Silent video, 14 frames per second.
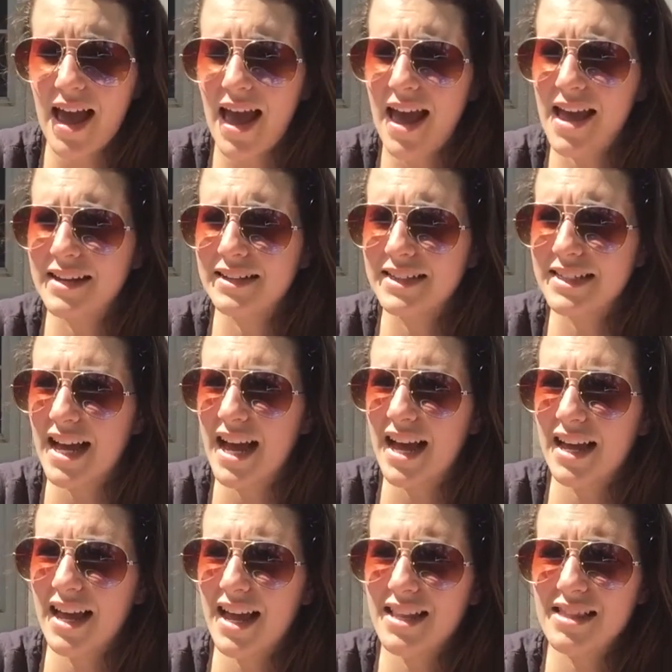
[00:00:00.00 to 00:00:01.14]
And
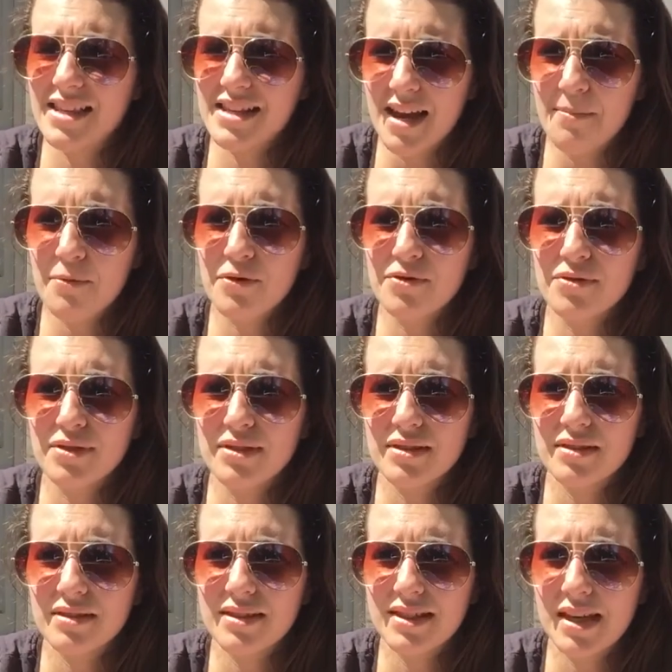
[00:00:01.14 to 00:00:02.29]
the diapers
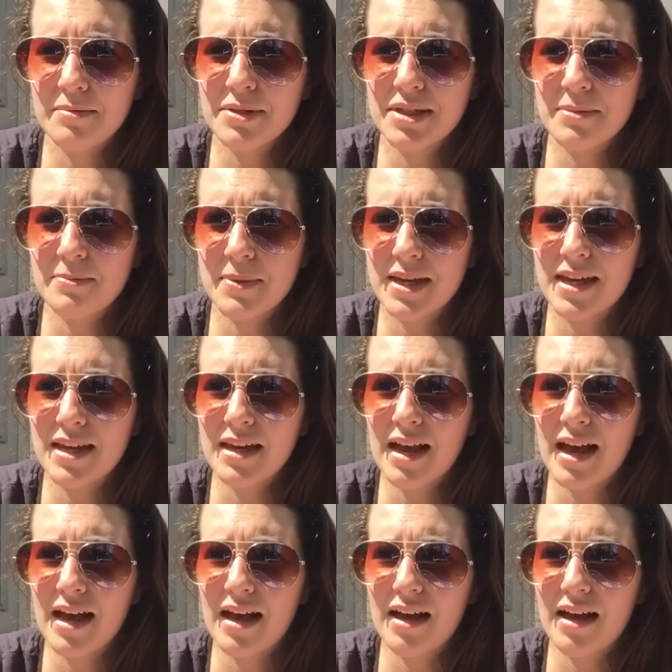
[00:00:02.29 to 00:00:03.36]
seem to be